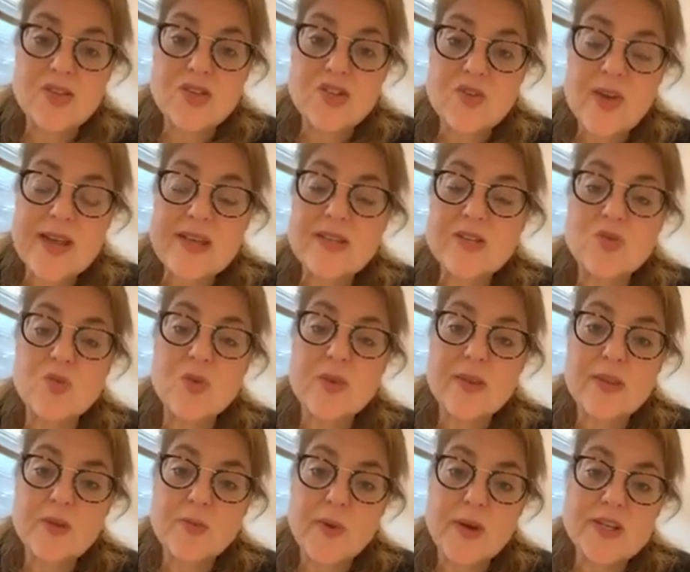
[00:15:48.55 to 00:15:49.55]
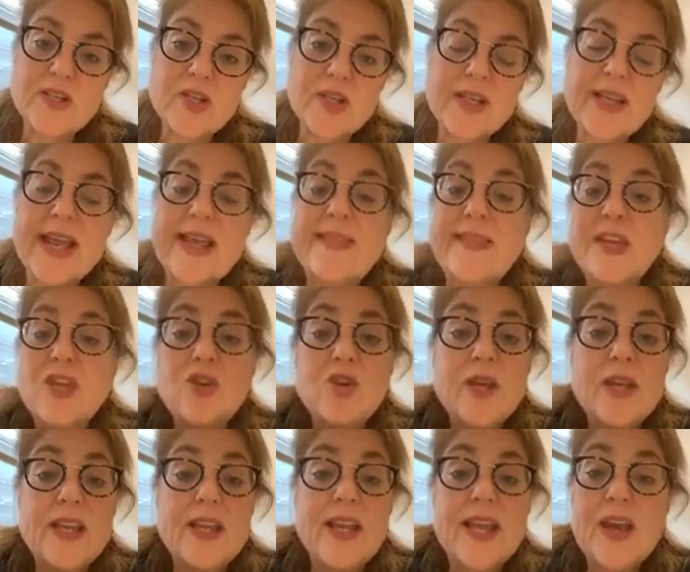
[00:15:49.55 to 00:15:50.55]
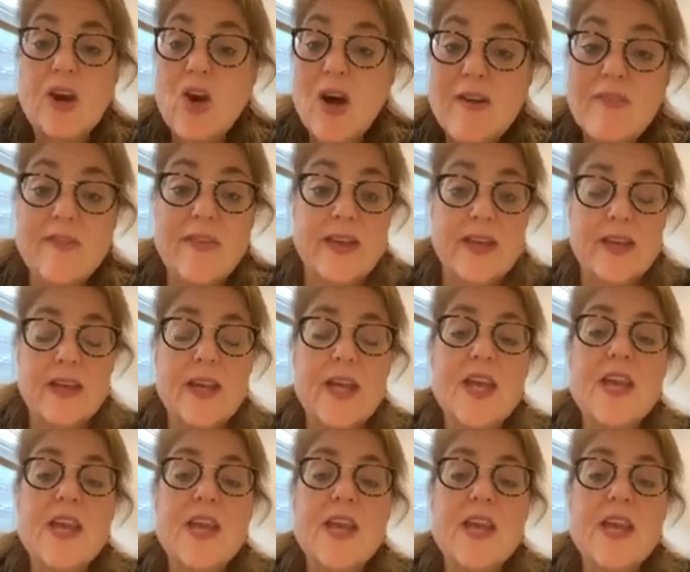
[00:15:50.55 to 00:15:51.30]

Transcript: stress or the depression, and then you can get off it.